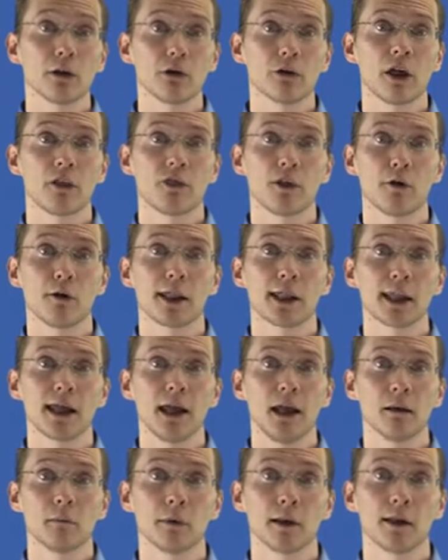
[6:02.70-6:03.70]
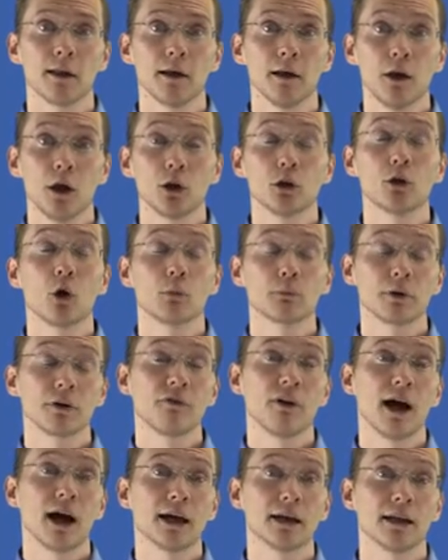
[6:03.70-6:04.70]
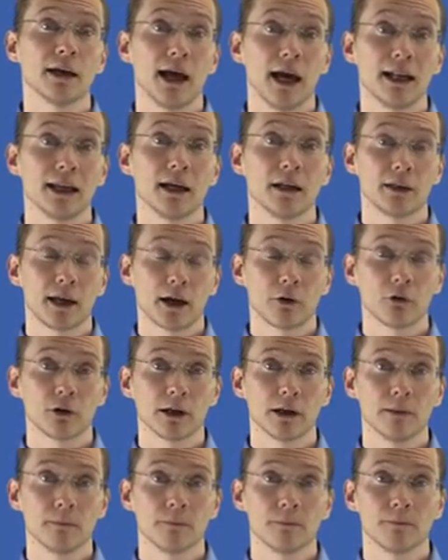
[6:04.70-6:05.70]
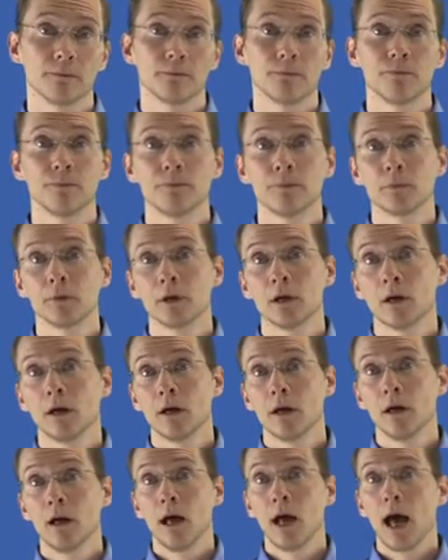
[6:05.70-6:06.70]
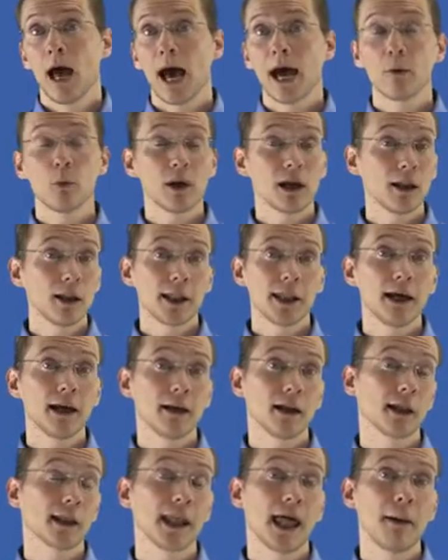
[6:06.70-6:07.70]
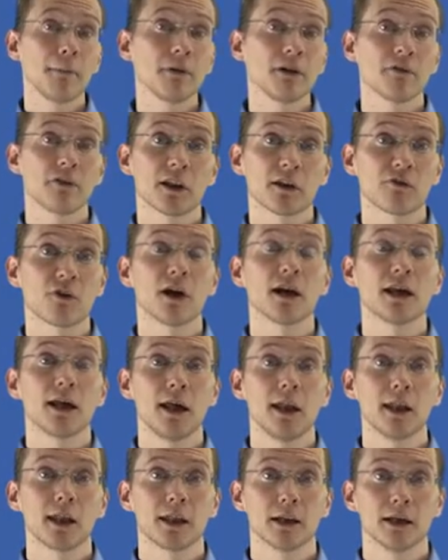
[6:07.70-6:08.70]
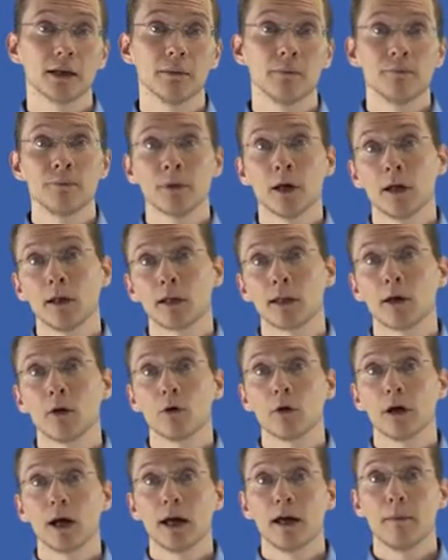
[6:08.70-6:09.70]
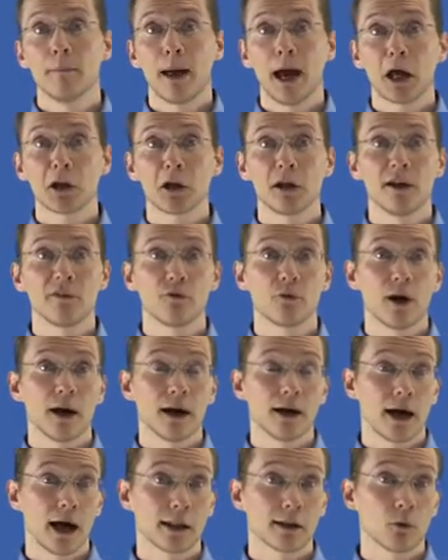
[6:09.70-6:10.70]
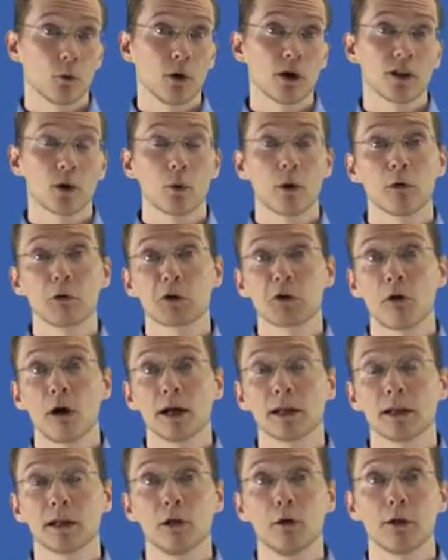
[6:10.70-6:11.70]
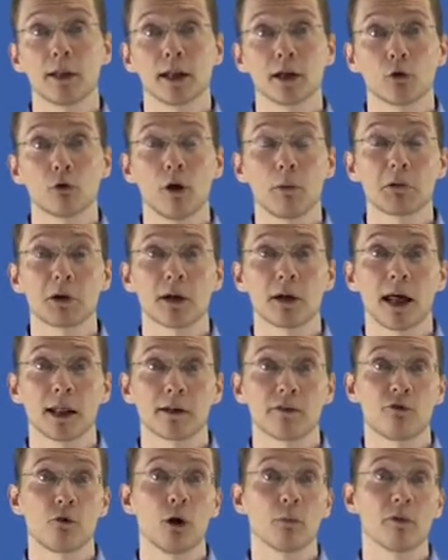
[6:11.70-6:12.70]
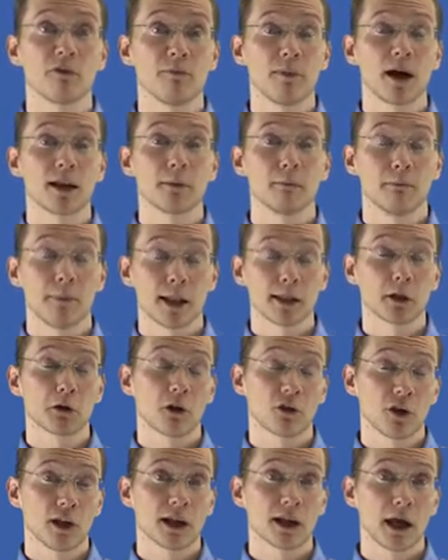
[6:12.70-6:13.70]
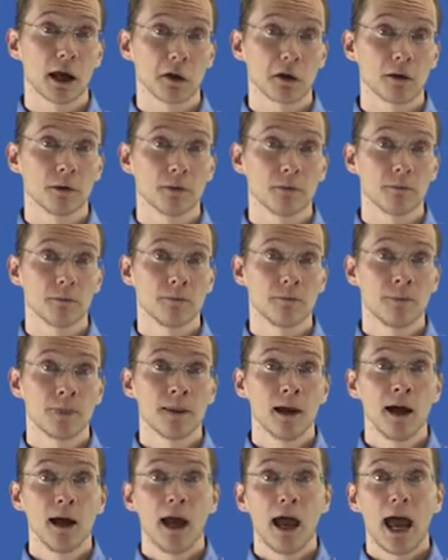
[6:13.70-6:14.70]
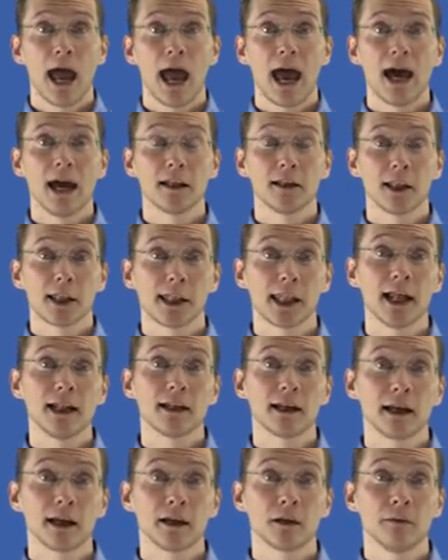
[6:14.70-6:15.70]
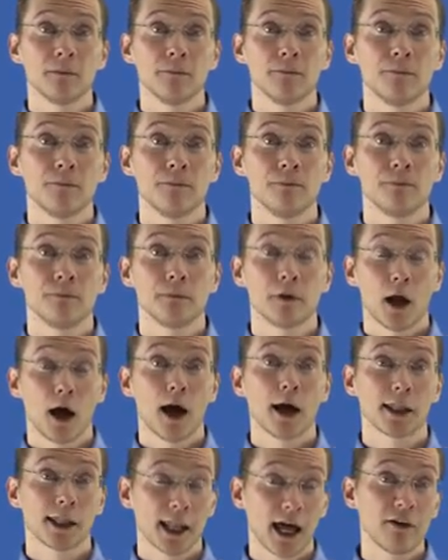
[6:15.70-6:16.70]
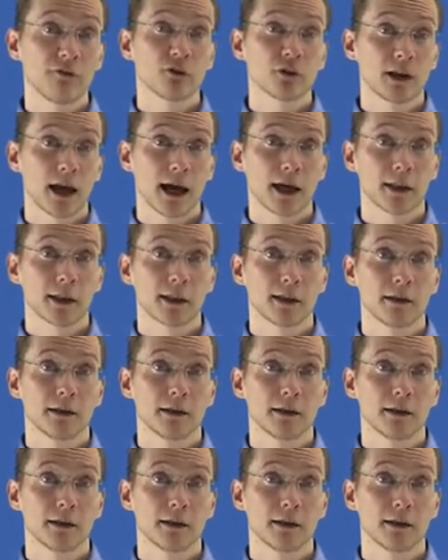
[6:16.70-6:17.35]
that those schemes don't provide any integrity. And we can see an example of this very easily. So imagine if, as it were, that we were trying to use encryption as a form of message authentication and sending a ciphertext